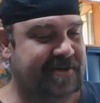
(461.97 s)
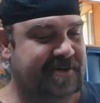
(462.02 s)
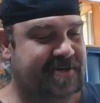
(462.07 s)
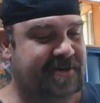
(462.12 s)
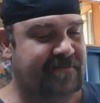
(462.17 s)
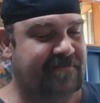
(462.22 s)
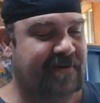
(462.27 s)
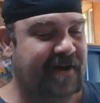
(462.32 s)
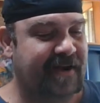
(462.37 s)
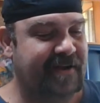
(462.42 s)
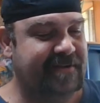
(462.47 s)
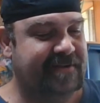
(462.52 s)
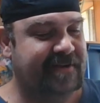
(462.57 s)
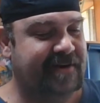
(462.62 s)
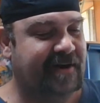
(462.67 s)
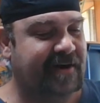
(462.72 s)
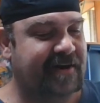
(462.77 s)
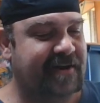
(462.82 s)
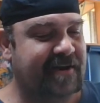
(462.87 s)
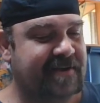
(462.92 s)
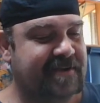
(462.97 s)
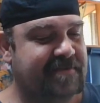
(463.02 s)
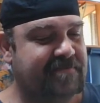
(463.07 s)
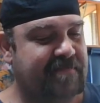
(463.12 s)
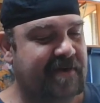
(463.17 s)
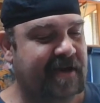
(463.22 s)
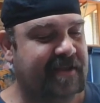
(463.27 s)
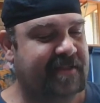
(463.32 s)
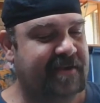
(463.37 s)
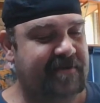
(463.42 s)
she finds an
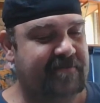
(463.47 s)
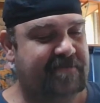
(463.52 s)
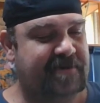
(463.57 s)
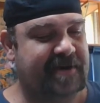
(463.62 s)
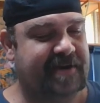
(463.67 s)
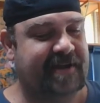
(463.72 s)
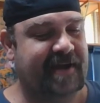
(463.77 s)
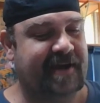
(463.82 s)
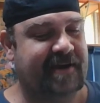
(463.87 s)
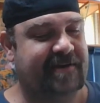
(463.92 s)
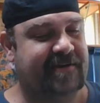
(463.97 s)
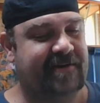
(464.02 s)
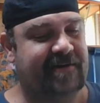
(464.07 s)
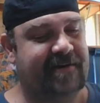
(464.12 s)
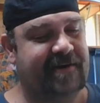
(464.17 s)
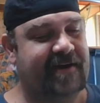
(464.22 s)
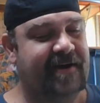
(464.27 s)
unexpected protector